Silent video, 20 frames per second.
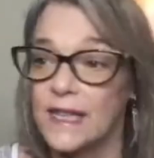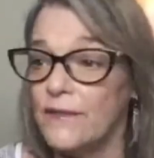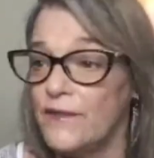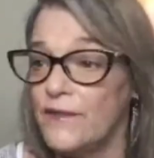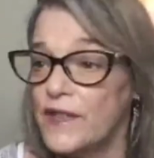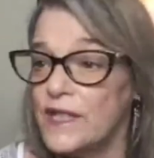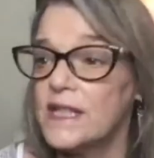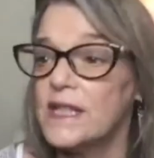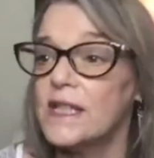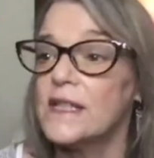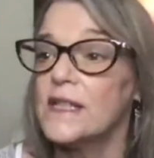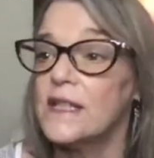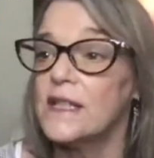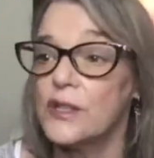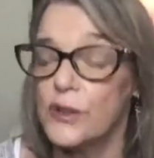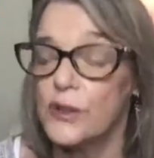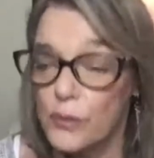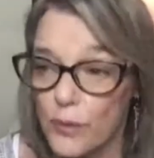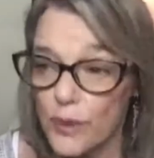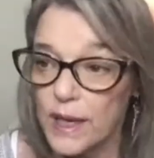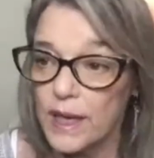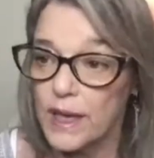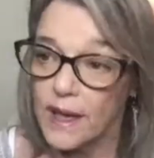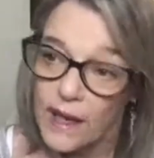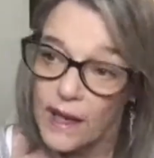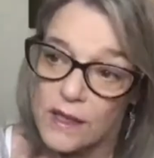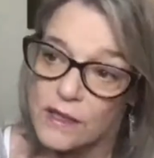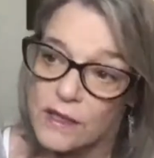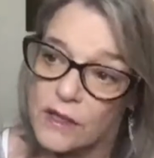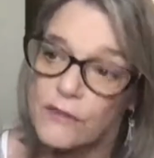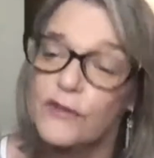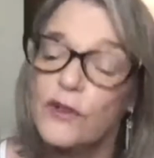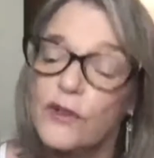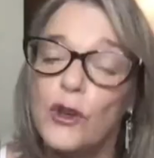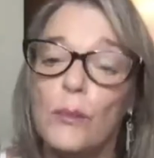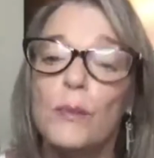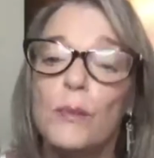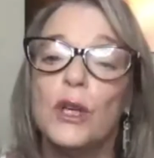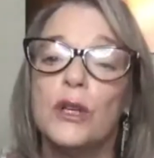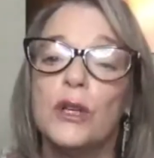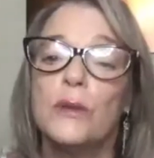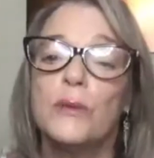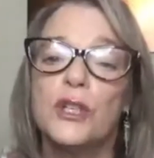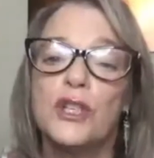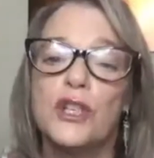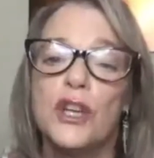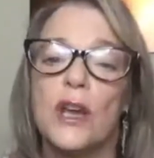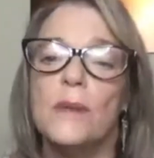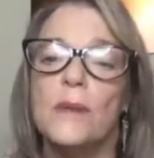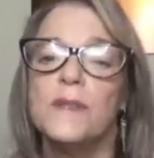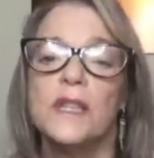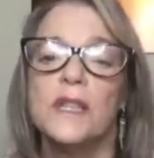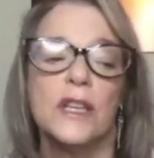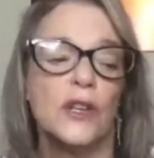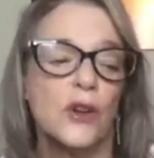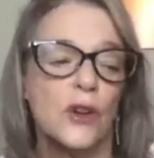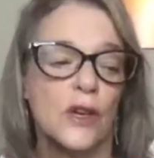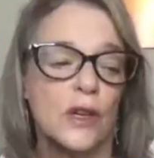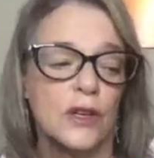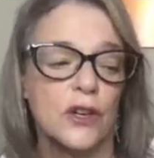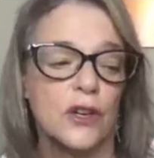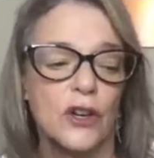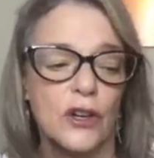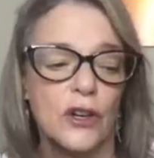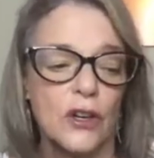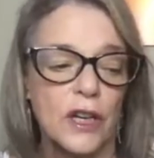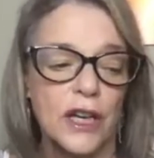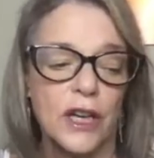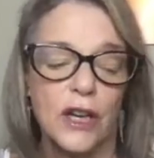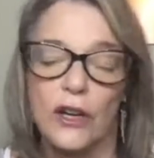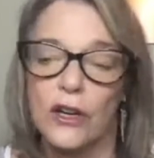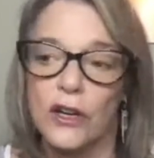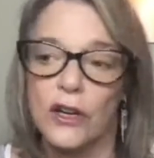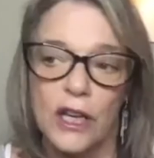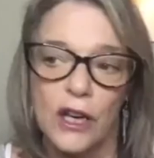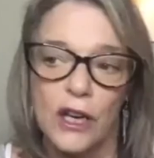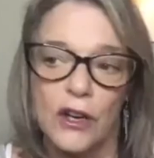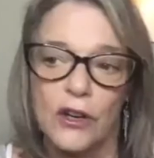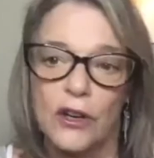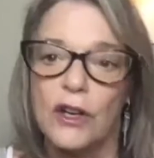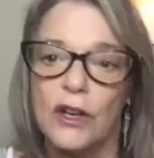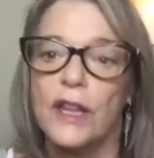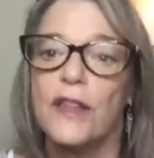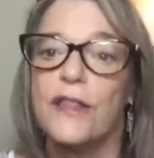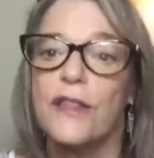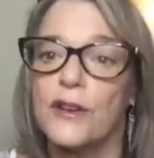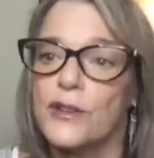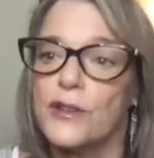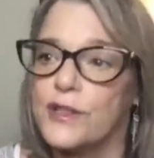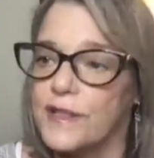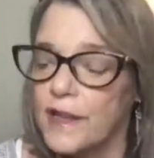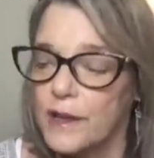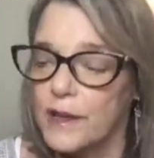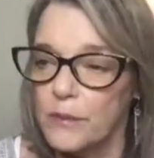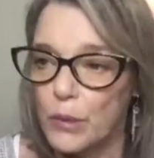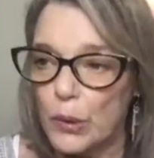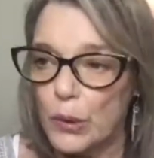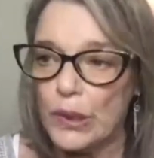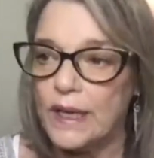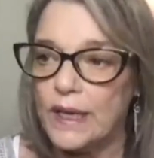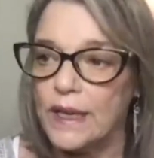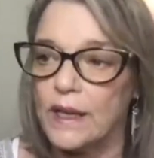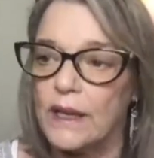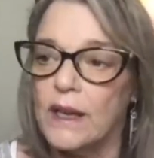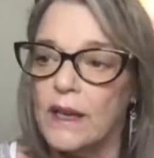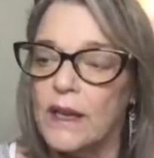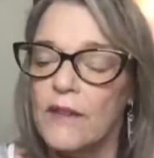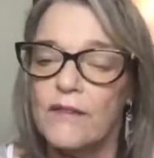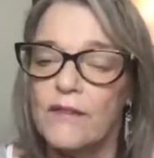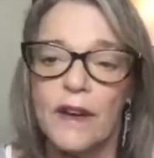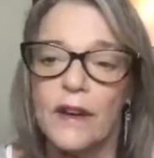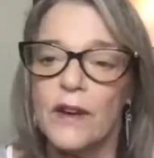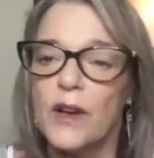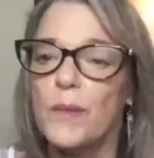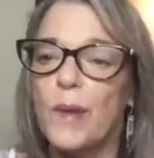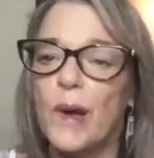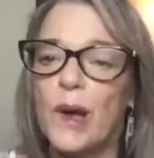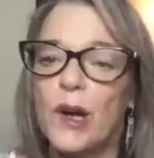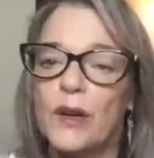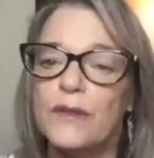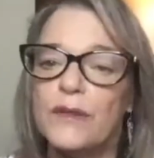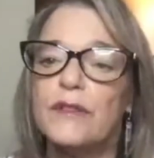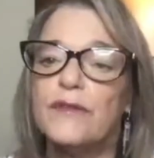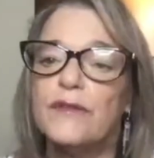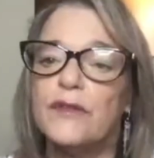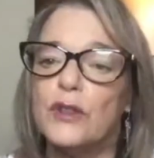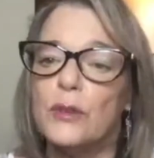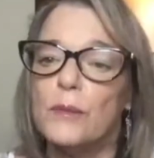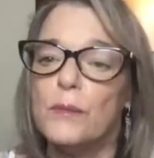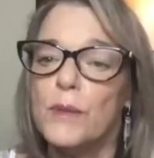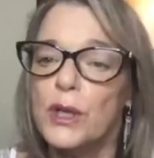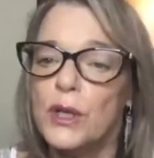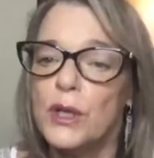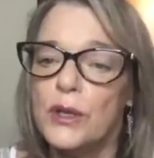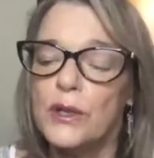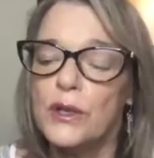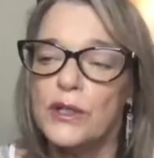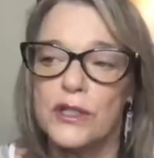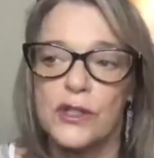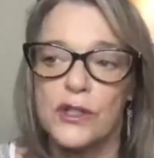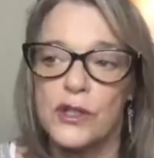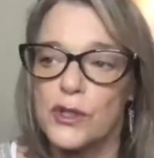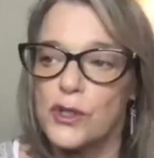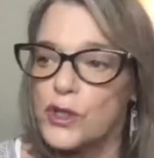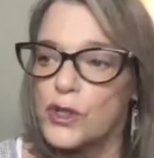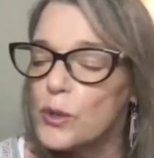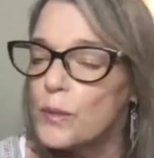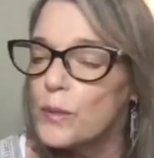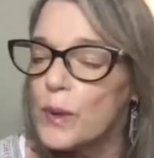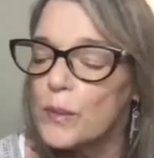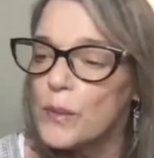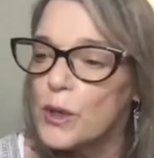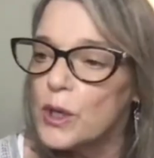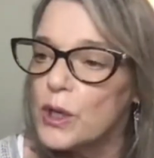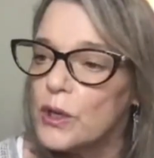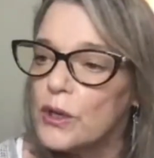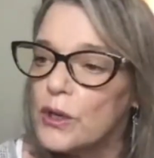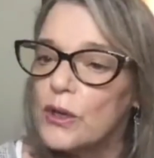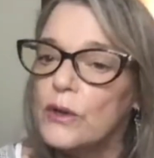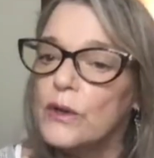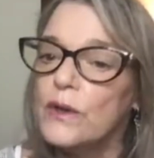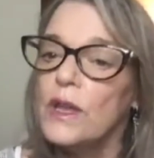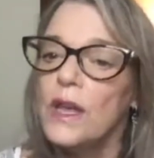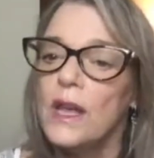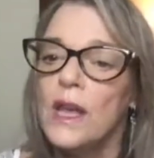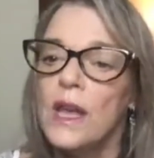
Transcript: emphasis this week is the full moon, which comes in on early Thursday morning. Very powerful full moon. It's a super moon.